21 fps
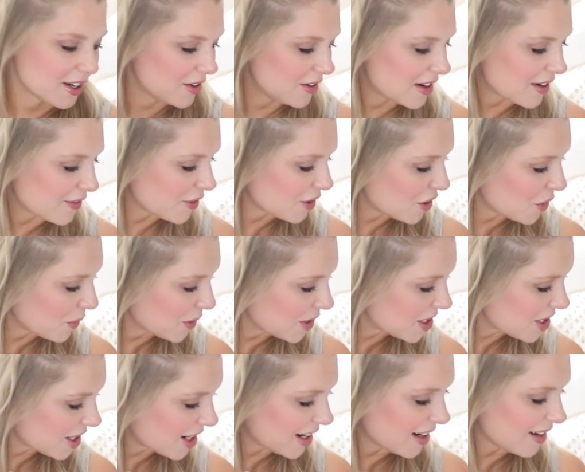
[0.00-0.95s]
You never know
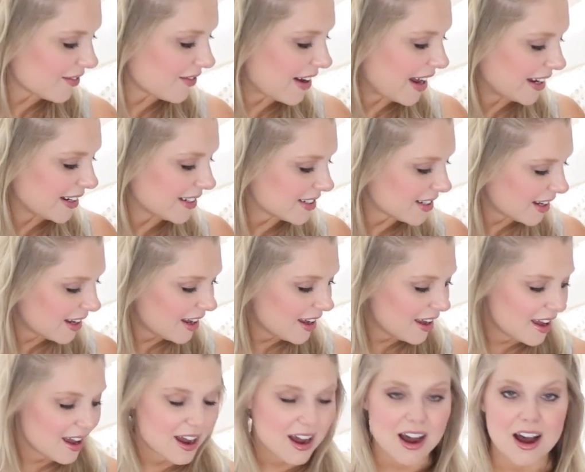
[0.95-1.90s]
what you're gonna
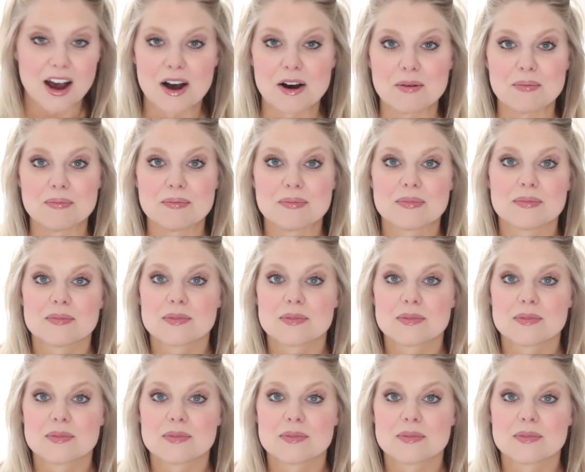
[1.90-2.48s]
find.